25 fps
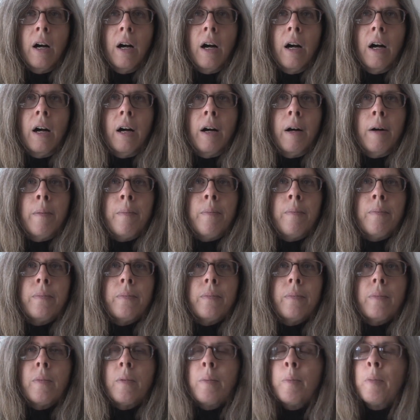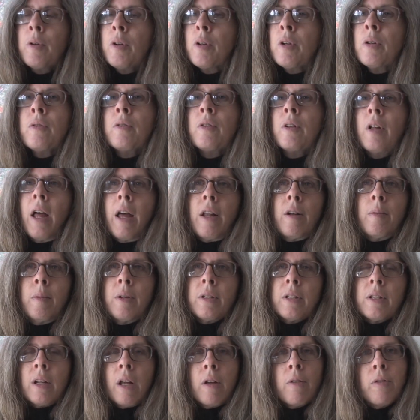Um, beautiful
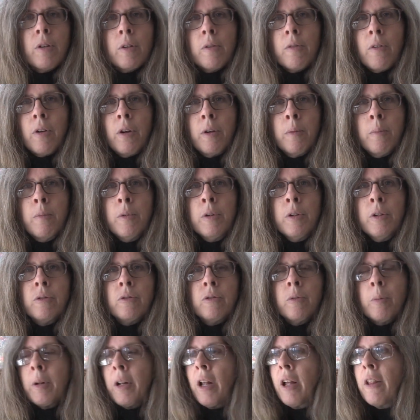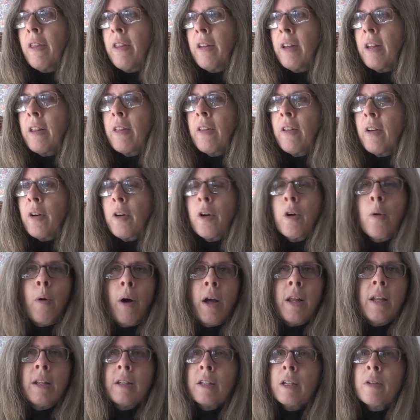animals, and I feel very moved, but I think they're
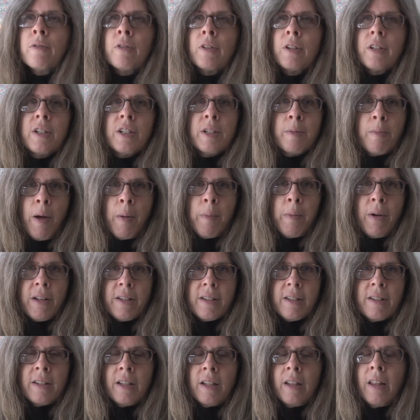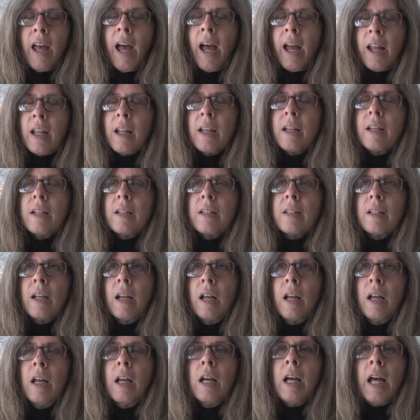quite indifferent to my presence, and that is
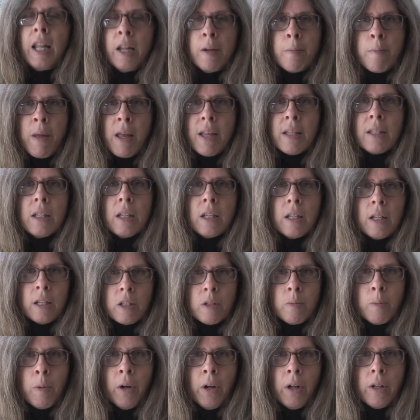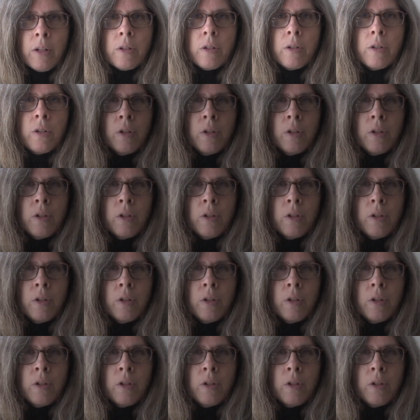an amazing experience